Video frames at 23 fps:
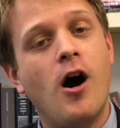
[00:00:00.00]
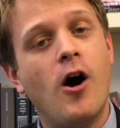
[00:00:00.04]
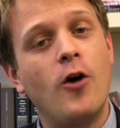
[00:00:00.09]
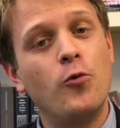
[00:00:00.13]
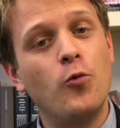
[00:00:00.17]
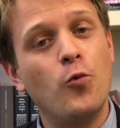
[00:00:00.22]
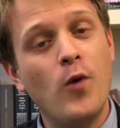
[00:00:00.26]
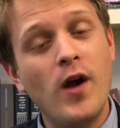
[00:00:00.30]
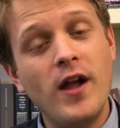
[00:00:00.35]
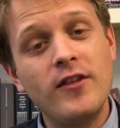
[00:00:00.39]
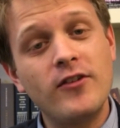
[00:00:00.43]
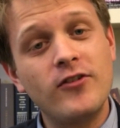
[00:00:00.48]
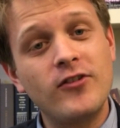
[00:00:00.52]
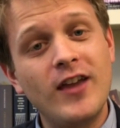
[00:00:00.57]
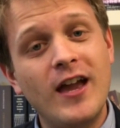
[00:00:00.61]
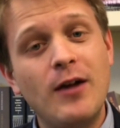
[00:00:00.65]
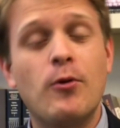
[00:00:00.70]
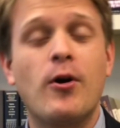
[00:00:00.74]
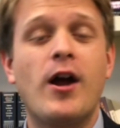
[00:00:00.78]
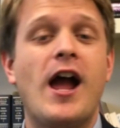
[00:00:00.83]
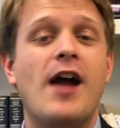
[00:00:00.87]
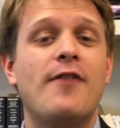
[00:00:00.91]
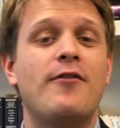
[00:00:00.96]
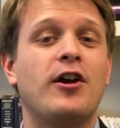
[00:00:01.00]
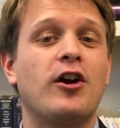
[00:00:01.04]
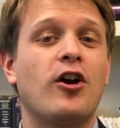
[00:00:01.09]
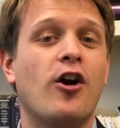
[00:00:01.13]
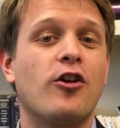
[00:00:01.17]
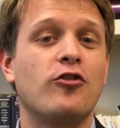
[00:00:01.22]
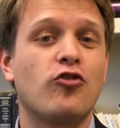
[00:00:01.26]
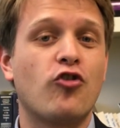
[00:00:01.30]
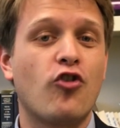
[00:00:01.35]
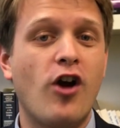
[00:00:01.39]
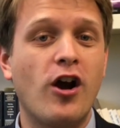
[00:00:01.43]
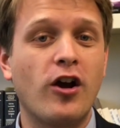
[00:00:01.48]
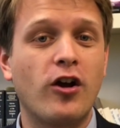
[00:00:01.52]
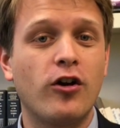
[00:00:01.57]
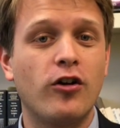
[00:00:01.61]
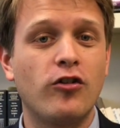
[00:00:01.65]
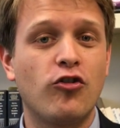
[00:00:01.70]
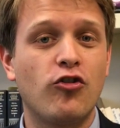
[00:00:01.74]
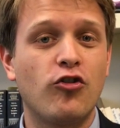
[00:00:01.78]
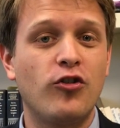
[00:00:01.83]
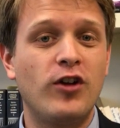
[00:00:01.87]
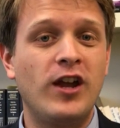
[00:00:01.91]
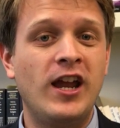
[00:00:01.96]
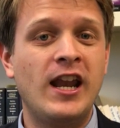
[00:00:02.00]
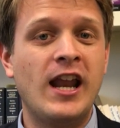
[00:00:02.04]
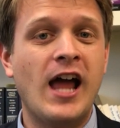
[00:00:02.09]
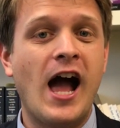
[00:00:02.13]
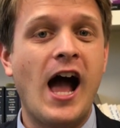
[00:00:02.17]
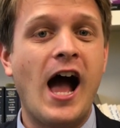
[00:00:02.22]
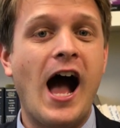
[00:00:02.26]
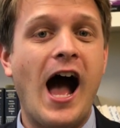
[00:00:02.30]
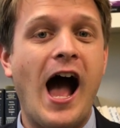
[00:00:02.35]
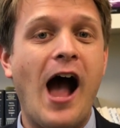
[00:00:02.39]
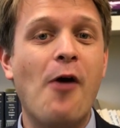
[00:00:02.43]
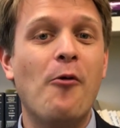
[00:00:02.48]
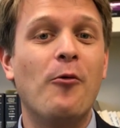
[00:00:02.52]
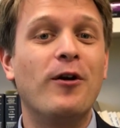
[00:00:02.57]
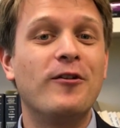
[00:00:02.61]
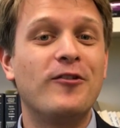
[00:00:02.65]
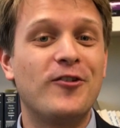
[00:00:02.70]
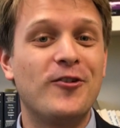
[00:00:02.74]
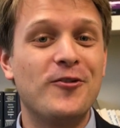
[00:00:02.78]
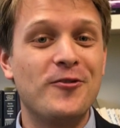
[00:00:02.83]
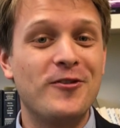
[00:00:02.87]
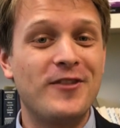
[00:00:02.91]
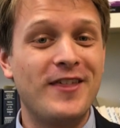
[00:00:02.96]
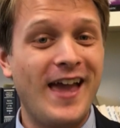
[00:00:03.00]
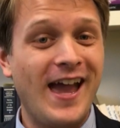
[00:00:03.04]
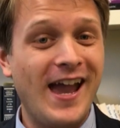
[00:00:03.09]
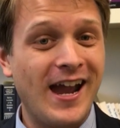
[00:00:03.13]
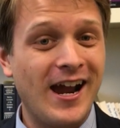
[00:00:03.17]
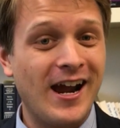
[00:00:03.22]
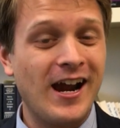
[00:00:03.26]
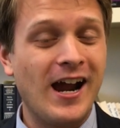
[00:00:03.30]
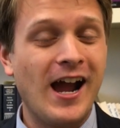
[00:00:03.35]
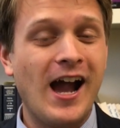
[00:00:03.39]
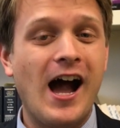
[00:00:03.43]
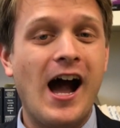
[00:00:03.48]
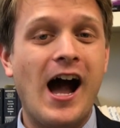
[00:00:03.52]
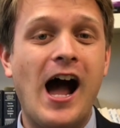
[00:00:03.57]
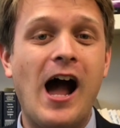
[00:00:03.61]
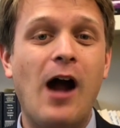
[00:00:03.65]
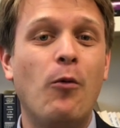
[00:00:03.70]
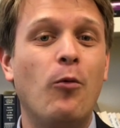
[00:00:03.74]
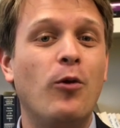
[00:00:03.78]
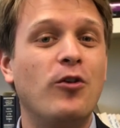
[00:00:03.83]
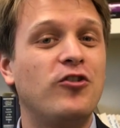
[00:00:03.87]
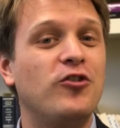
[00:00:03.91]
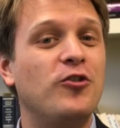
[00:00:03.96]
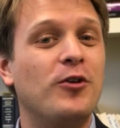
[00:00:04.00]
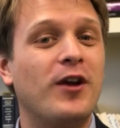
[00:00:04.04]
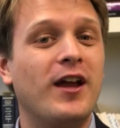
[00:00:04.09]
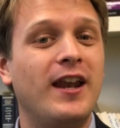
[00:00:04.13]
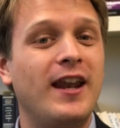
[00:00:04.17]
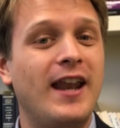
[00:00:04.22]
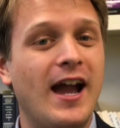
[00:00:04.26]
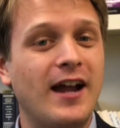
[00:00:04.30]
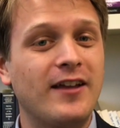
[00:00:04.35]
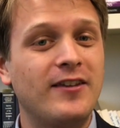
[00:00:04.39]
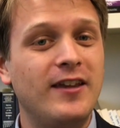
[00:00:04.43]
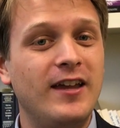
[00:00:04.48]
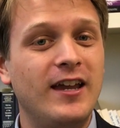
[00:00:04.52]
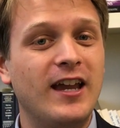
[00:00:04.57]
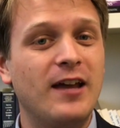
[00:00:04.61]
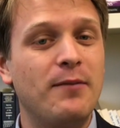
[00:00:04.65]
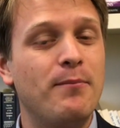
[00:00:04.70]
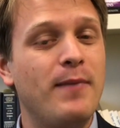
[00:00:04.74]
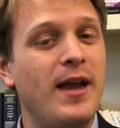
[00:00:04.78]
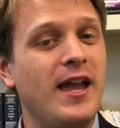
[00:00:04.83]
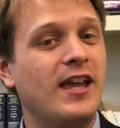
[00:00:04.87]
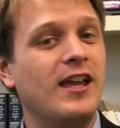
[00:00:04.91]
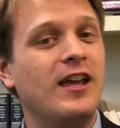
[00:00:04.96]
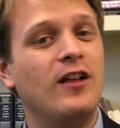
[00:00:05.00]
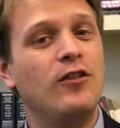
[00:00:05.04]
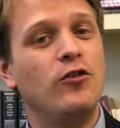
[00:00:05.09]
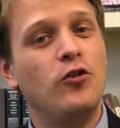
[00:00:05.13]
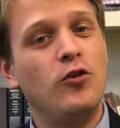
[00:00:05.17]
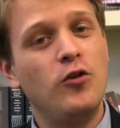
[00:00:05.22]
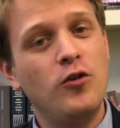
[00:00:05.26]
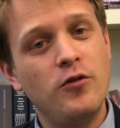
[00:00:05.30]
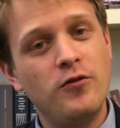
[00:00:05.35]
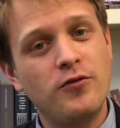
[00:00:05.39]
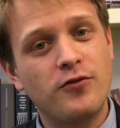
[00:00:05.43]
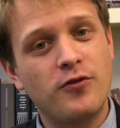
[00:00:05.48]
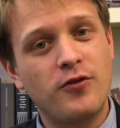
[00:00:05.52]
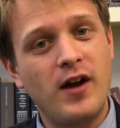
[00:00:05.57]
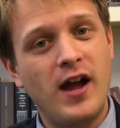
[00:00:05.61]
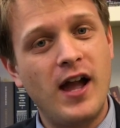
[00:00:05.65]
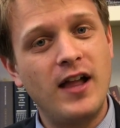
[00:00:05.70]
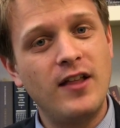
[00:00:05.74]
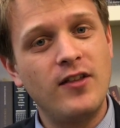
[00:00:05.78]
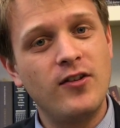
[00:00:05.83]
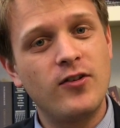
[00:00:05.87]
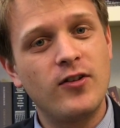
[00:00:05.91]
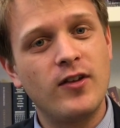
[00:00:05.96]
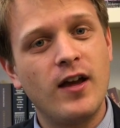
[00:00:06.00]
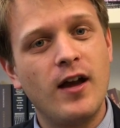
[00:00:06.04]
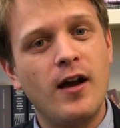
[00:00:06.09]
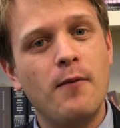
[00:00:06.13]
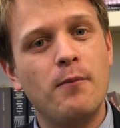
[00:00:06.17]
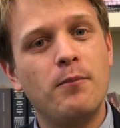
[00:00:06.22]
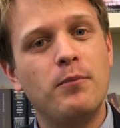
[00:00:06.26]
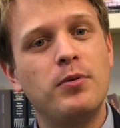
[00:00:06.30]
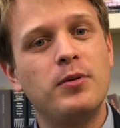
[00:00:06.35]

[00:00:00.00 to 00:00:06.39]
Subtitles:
On Wednesday, we're having our trunk or treat. I want you there. I want you connecting and making new friends.